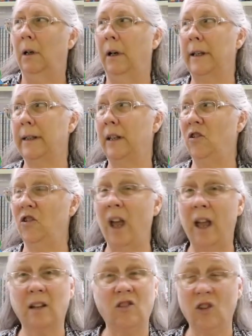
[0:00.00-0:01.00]
I said,
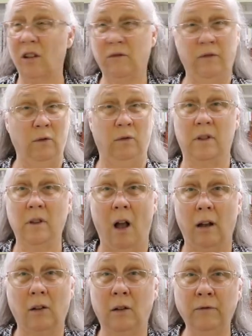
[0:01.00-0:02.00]
Jack, junk food's
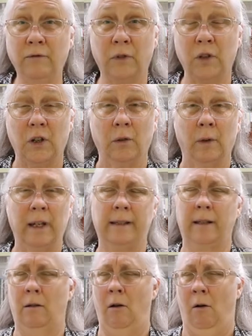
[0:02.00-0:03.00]
not good for you. He
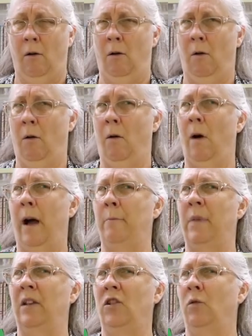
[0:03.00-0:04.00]
said, Oh, I
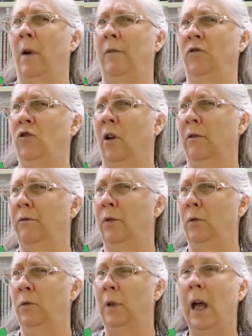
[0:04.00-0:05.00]
bet you have junk
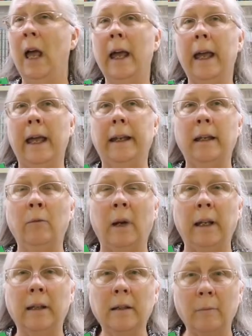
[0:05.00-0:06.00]
food. And he
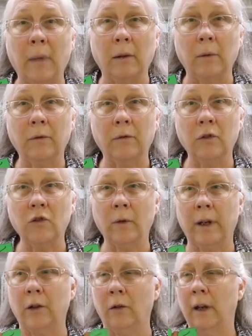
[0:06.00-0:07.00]
went into my
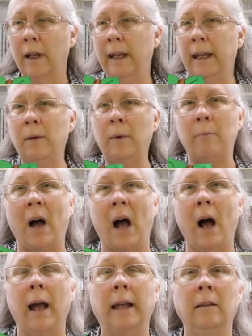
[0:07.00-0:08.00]
refrigerator. He
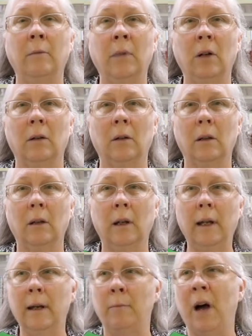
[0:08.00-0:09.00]
behind the milk,
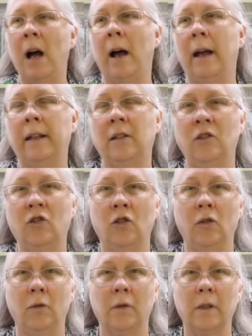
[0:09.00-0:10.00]
behind the
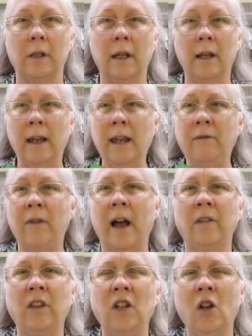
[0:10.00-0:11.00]
juice. He
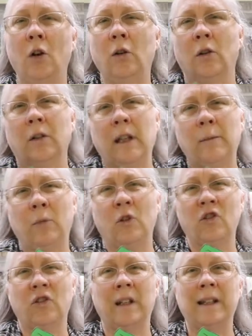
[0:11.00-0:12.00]
found the yogurt and he
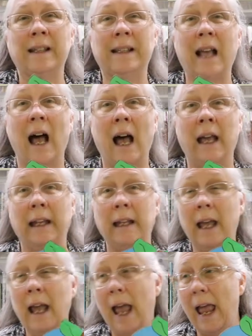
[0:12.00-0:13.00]
pushed it aside.
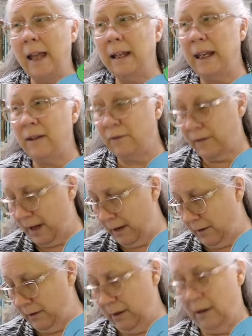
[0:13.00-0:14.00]
And he
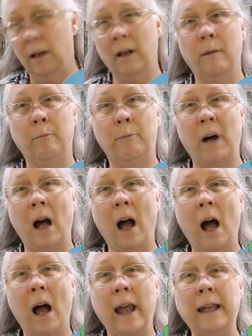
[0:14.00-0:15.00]
found
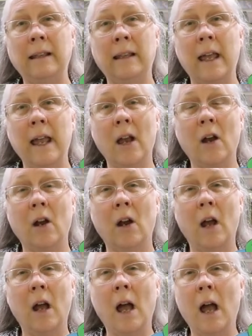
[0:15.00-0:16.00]
behind there
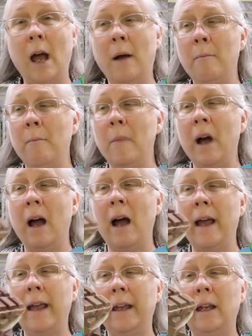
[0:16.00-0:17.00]

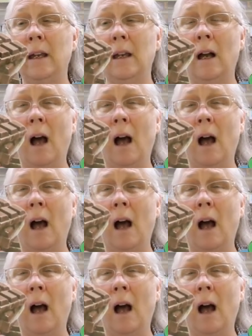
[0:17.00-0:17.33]
my